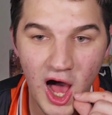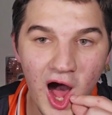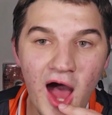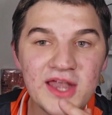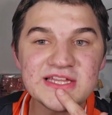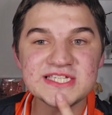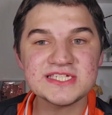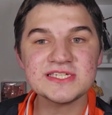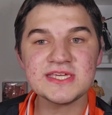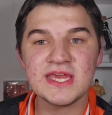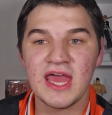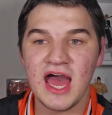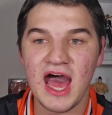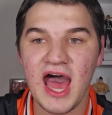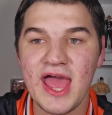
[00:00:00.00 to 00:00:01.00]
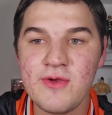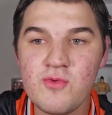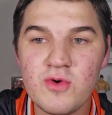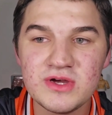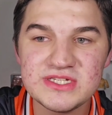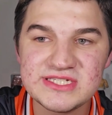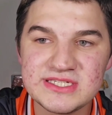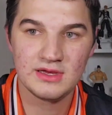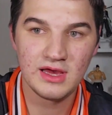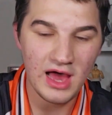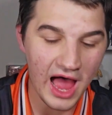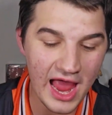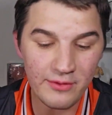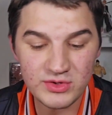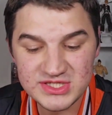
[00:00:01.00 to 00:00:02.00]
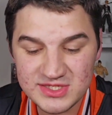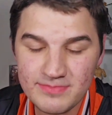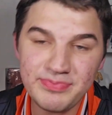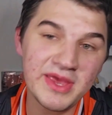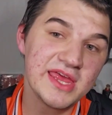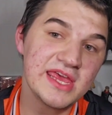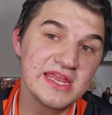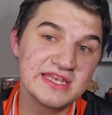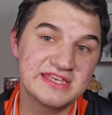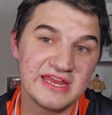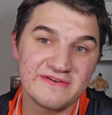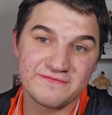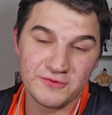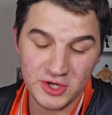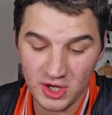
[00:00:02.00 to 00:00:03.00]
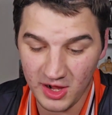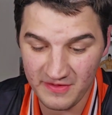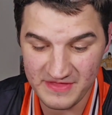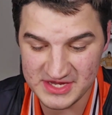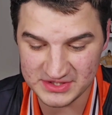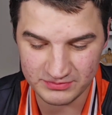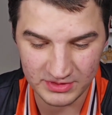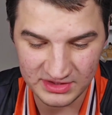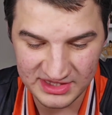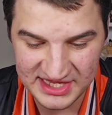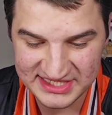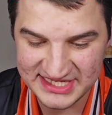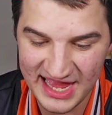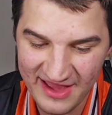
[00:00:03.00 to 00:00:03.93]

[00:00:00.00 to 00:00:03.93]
Honestly, I was a bit indifferent on this release